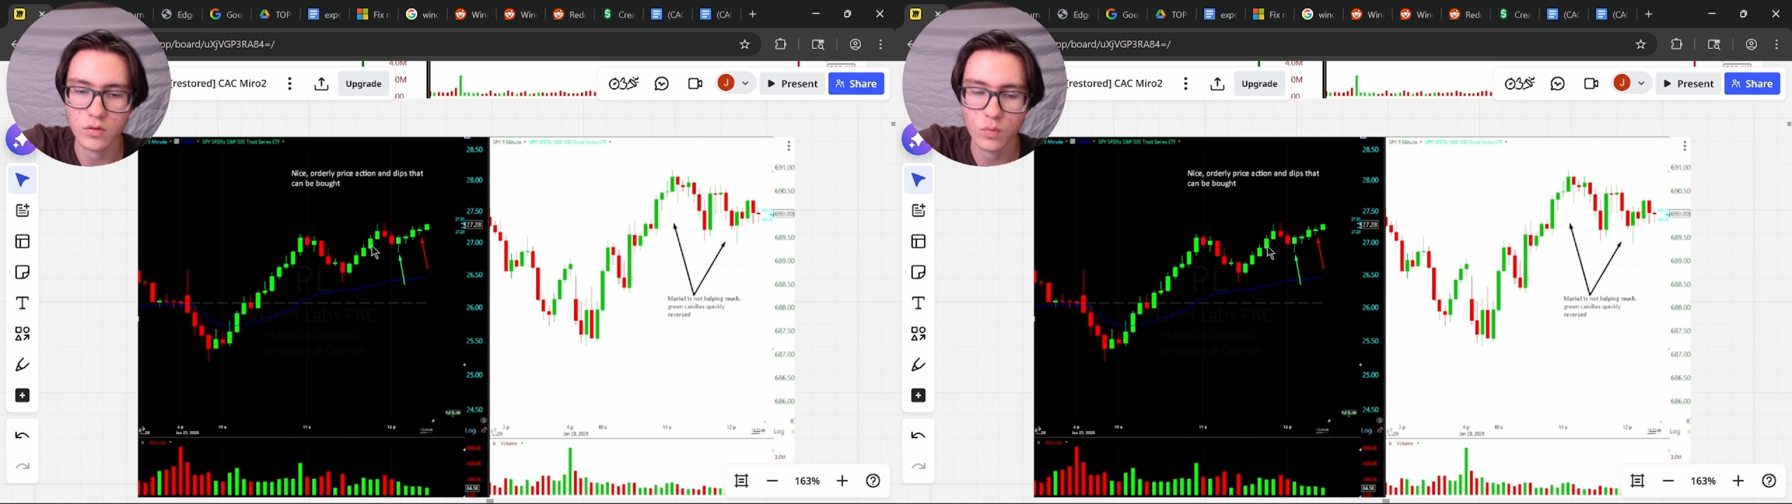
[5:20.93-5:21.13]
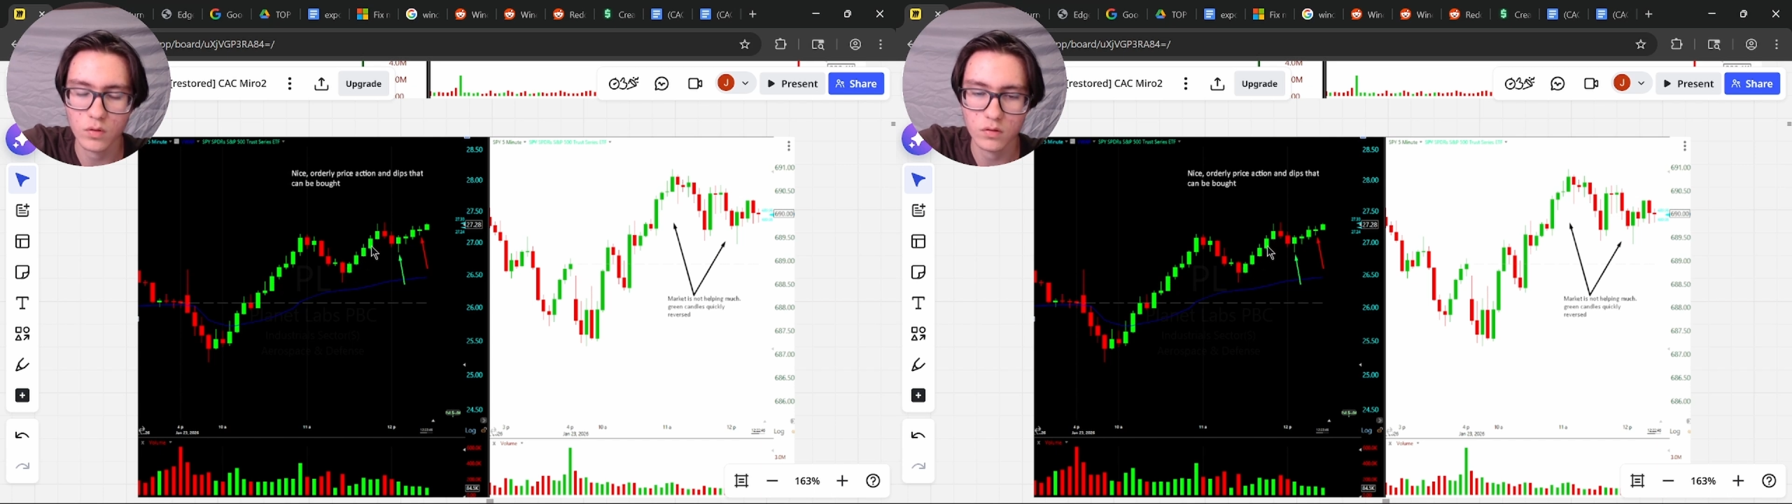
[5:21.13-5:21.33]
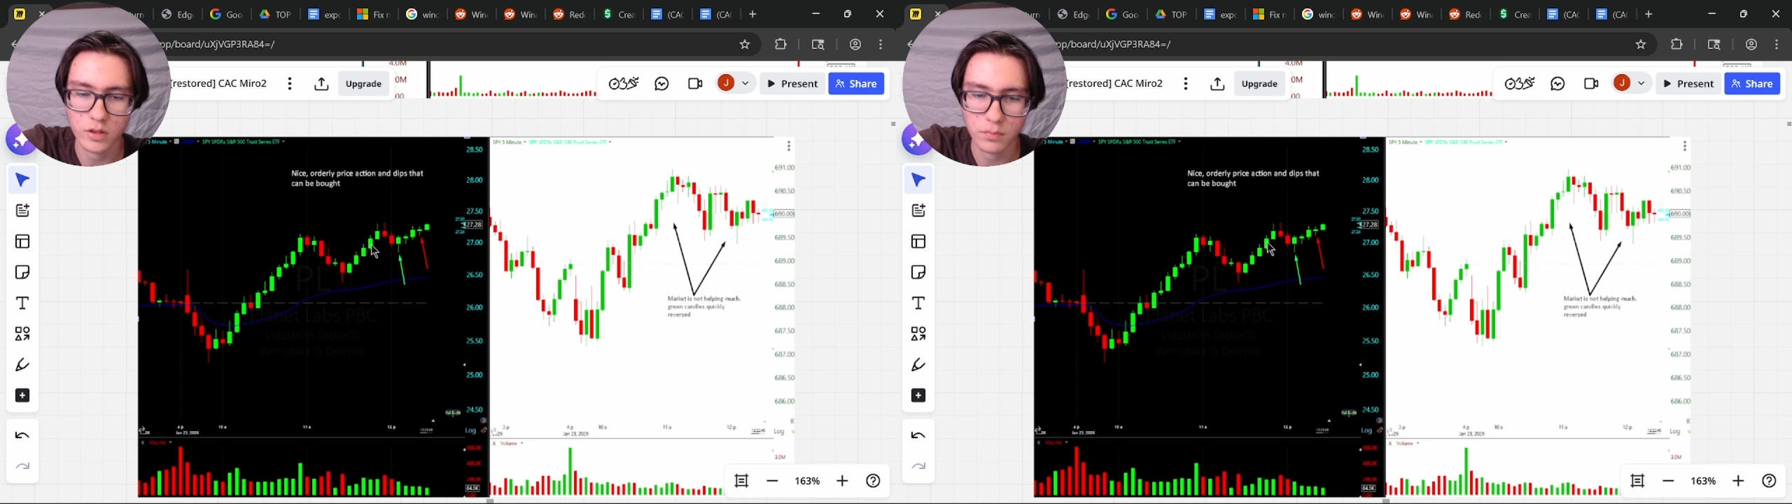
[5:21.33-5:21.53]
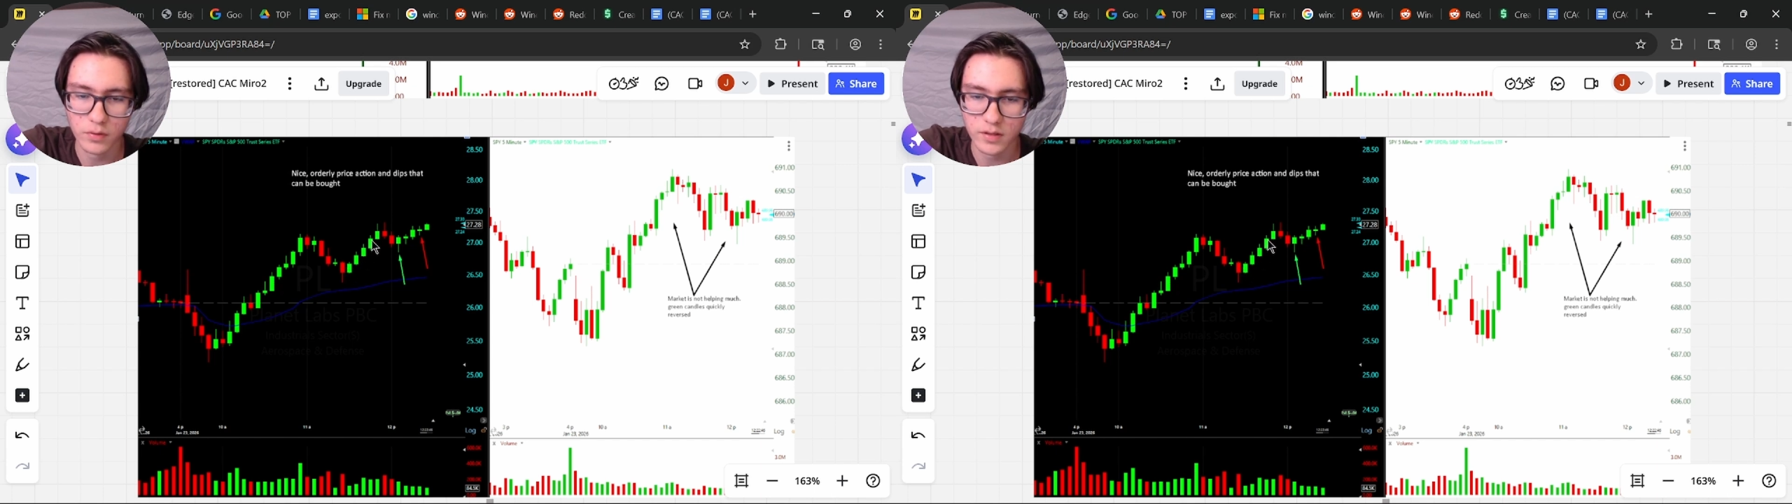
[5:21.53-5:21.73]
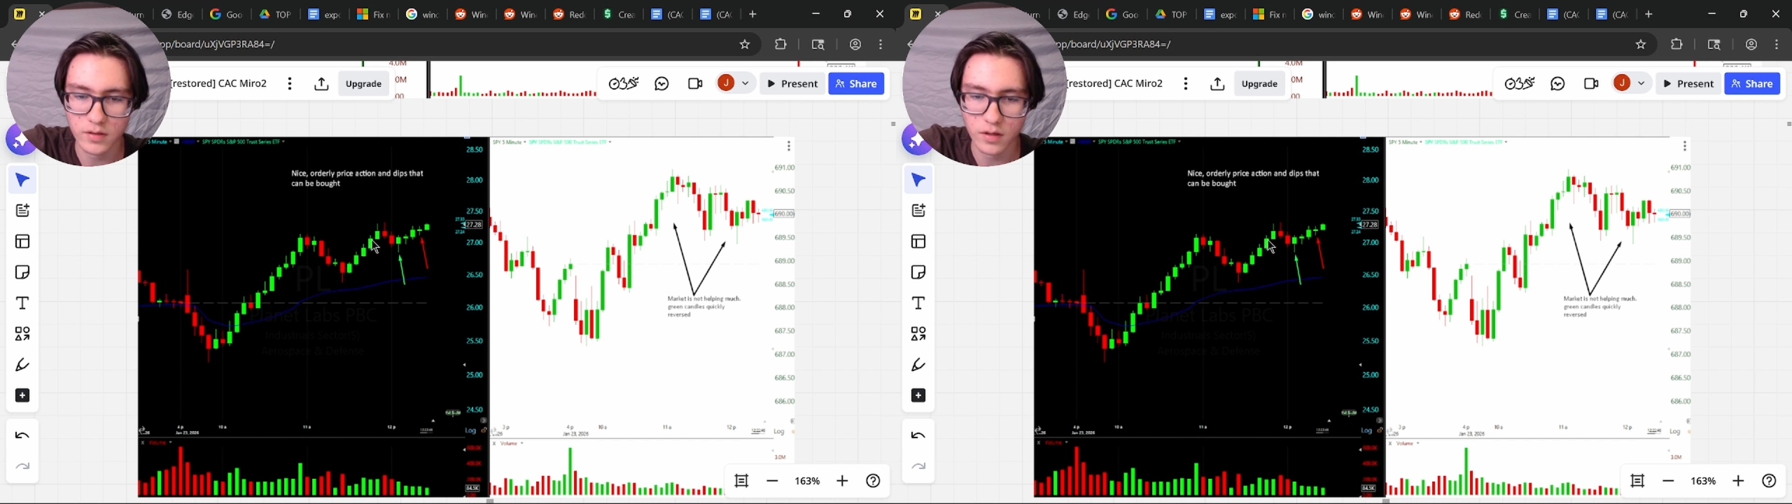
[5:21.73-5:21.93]
orderly
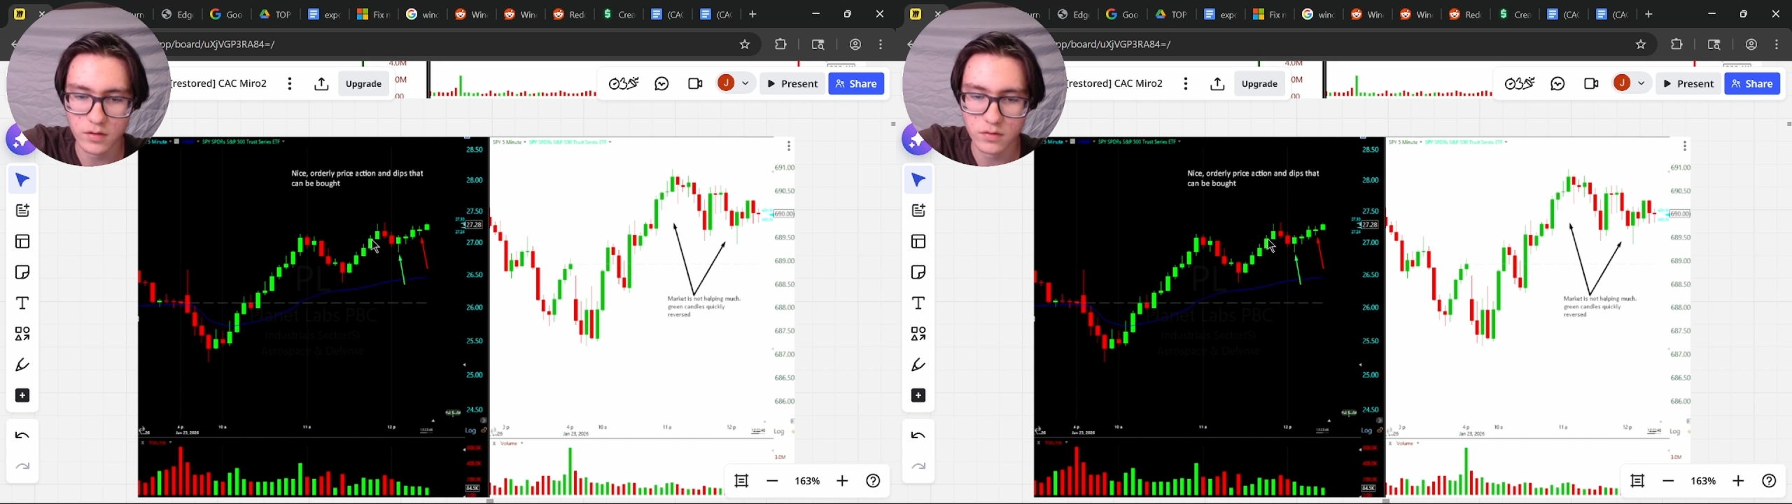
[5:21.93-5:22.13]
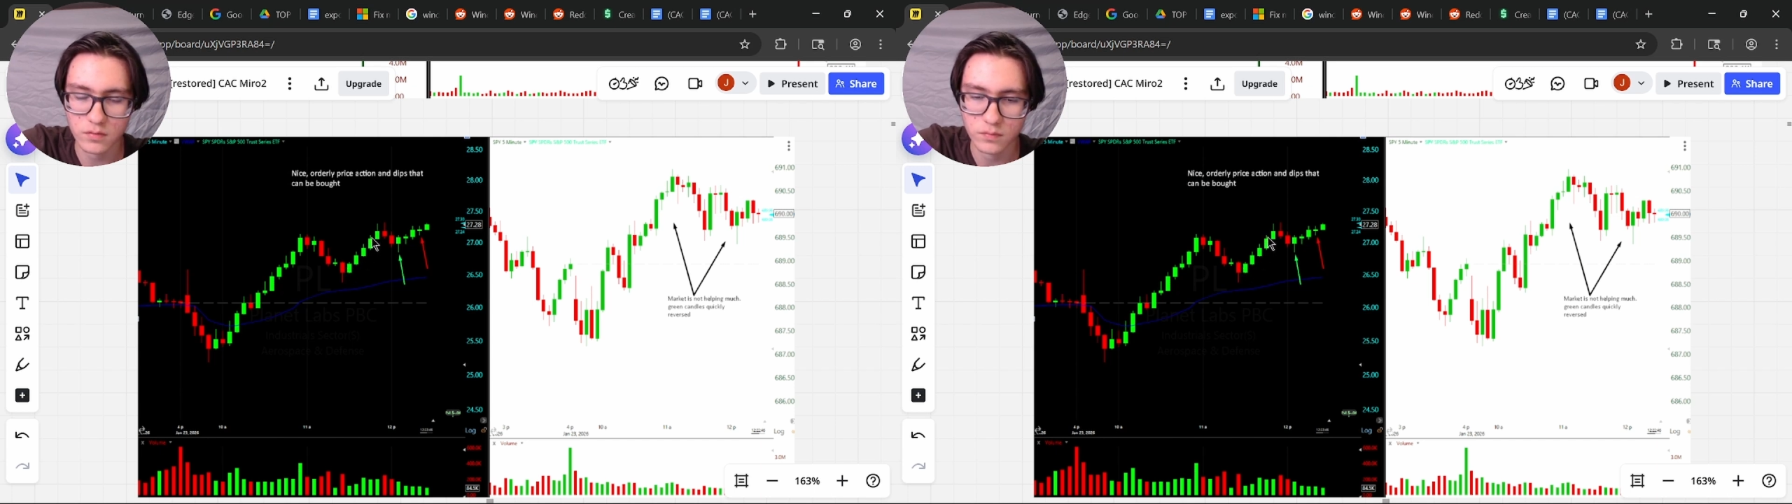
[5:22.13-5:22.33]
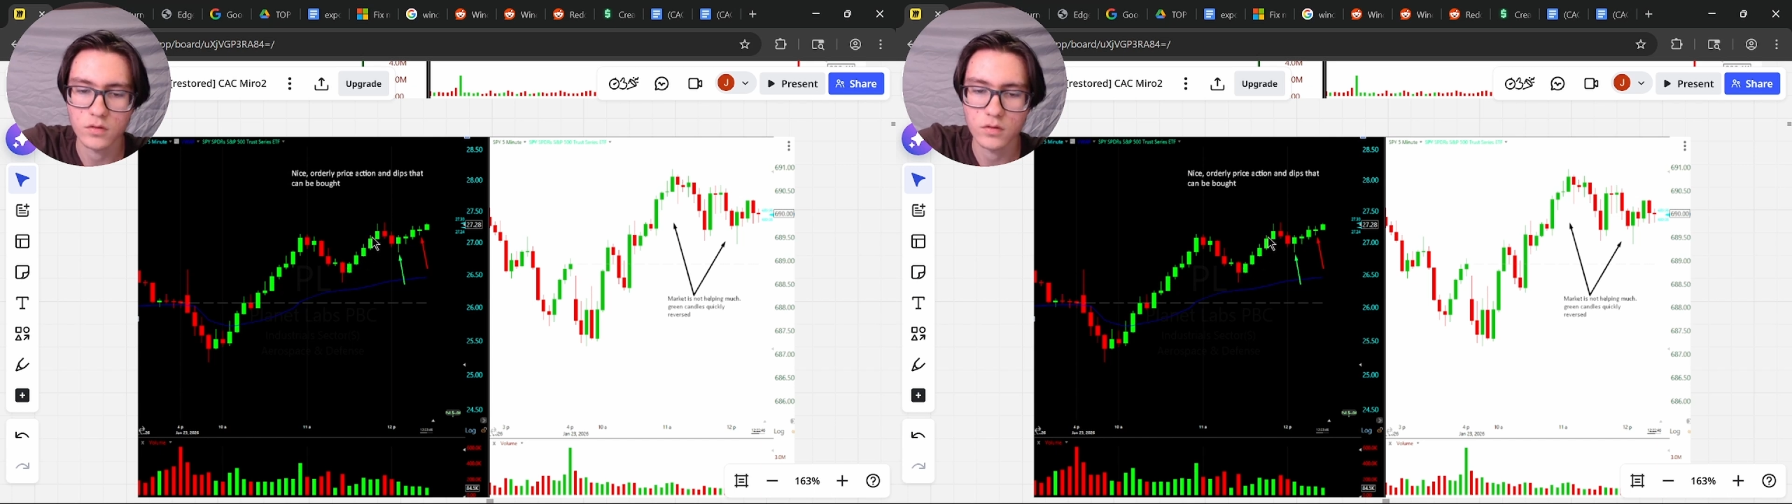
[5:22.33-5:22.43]
price action.